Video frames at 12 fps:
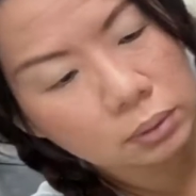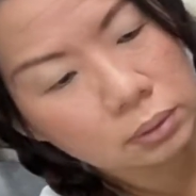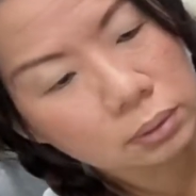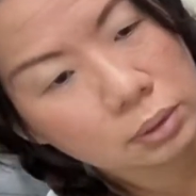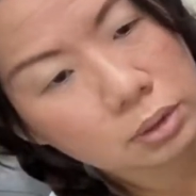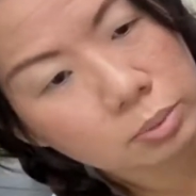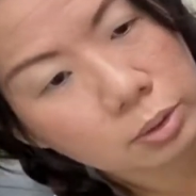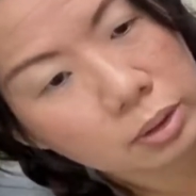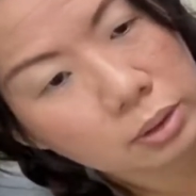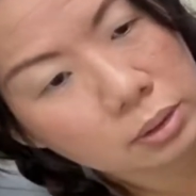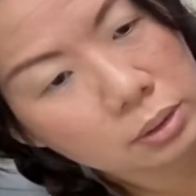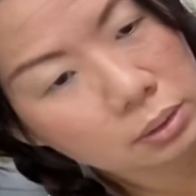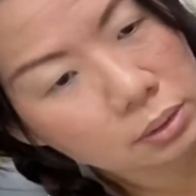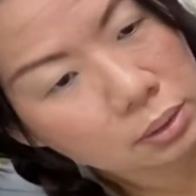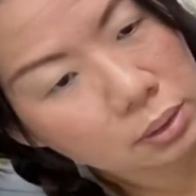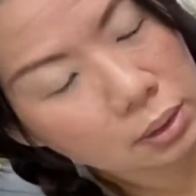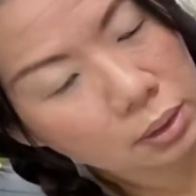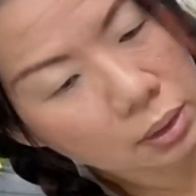this part here,
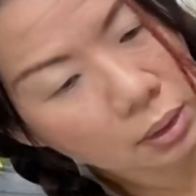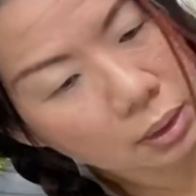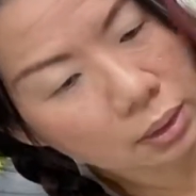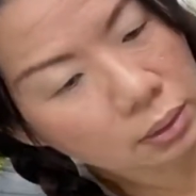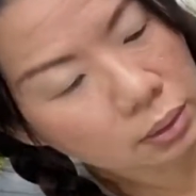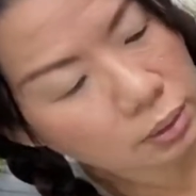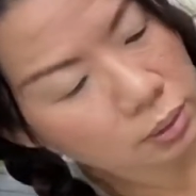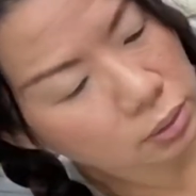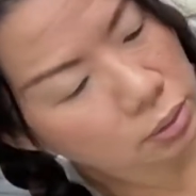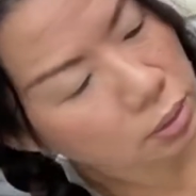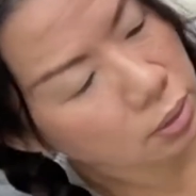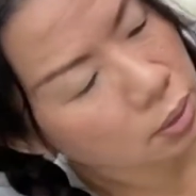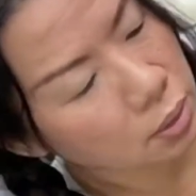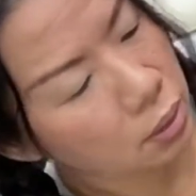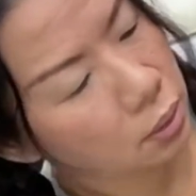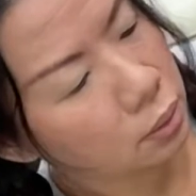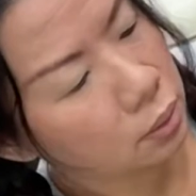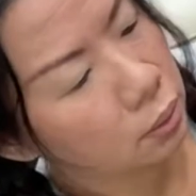and then just
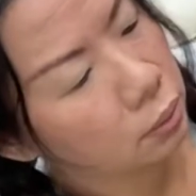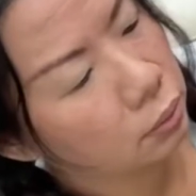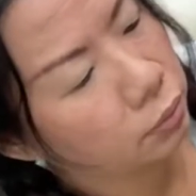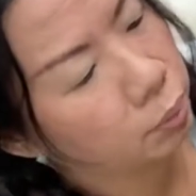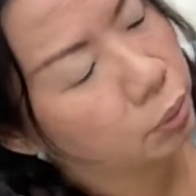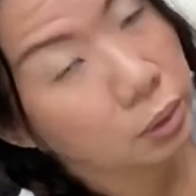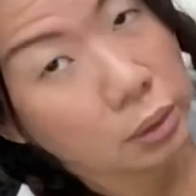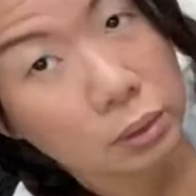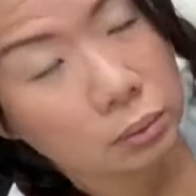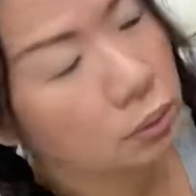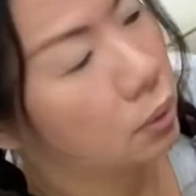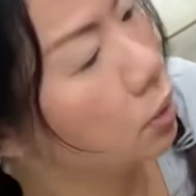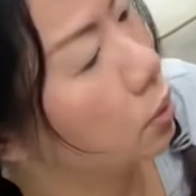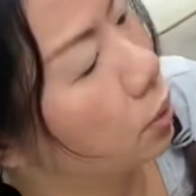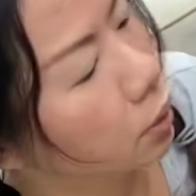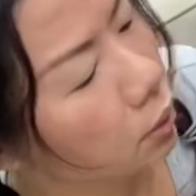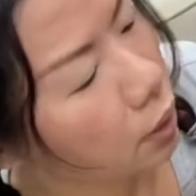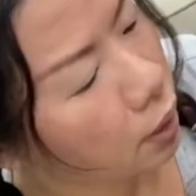putting it into the soil.
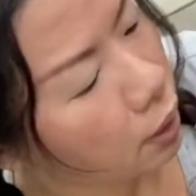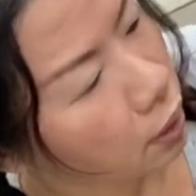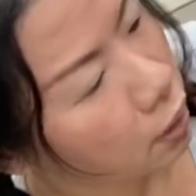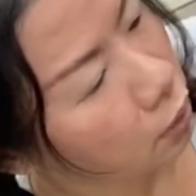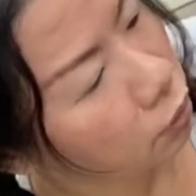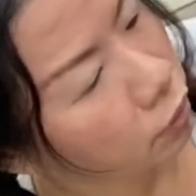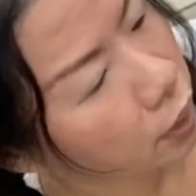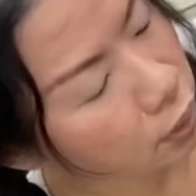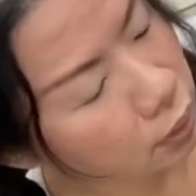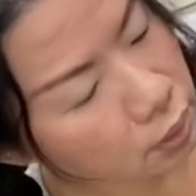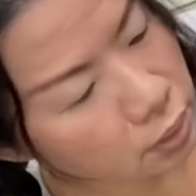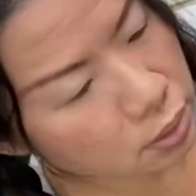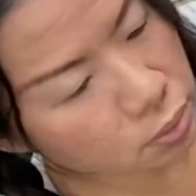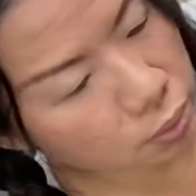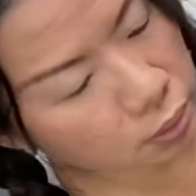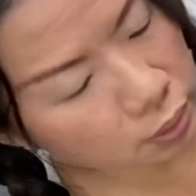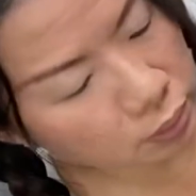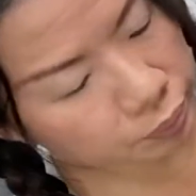In fact, this
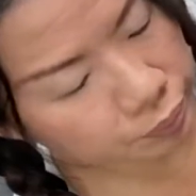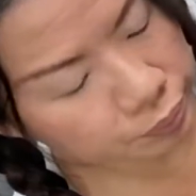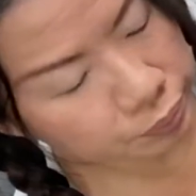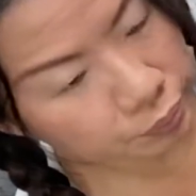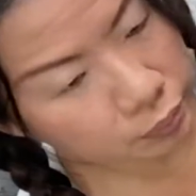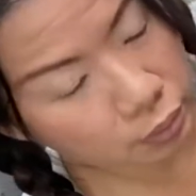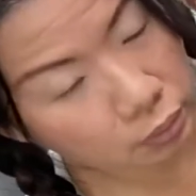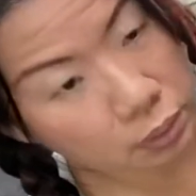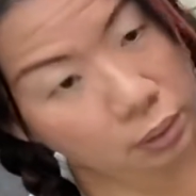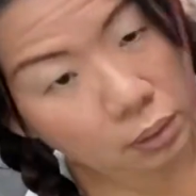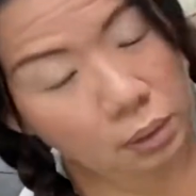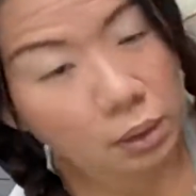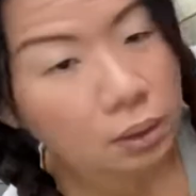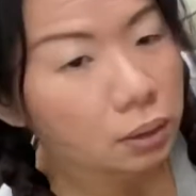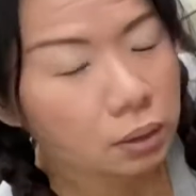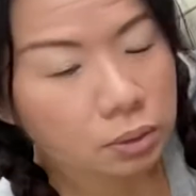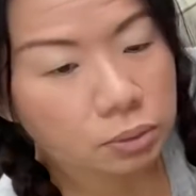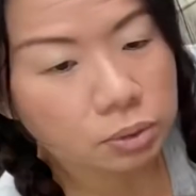one, okay, this
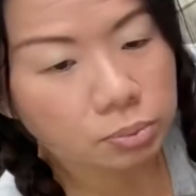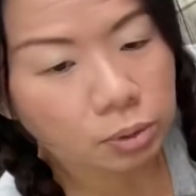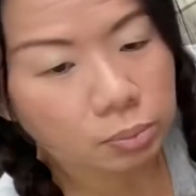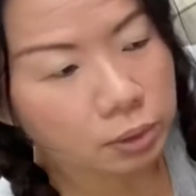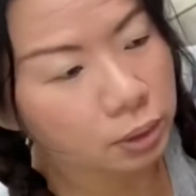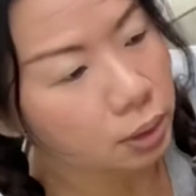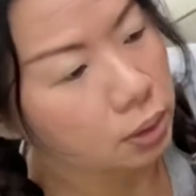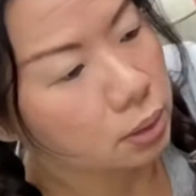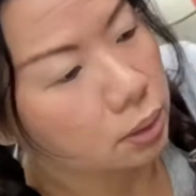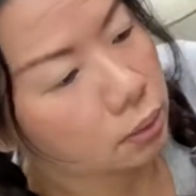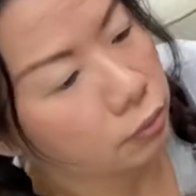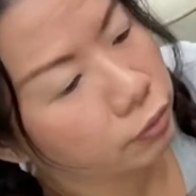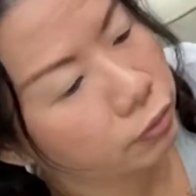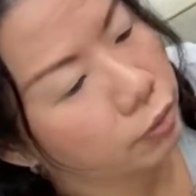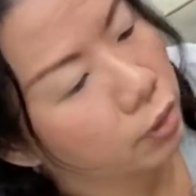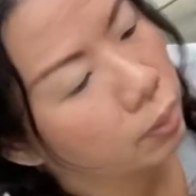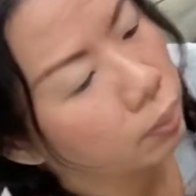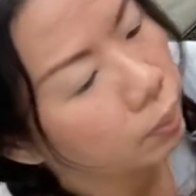was propagated
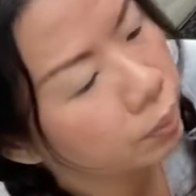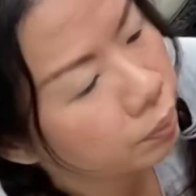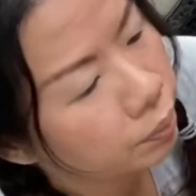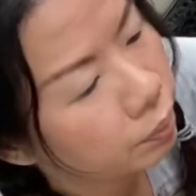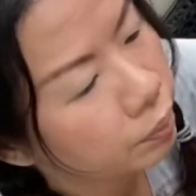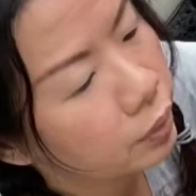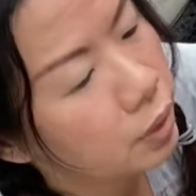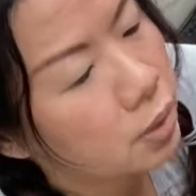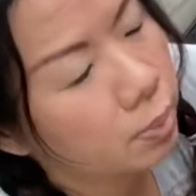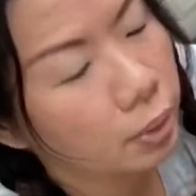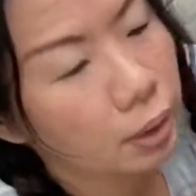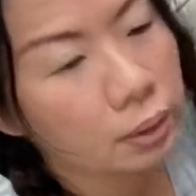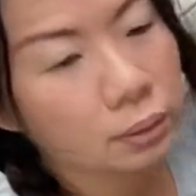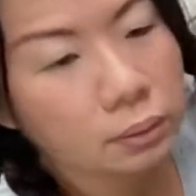from this plant.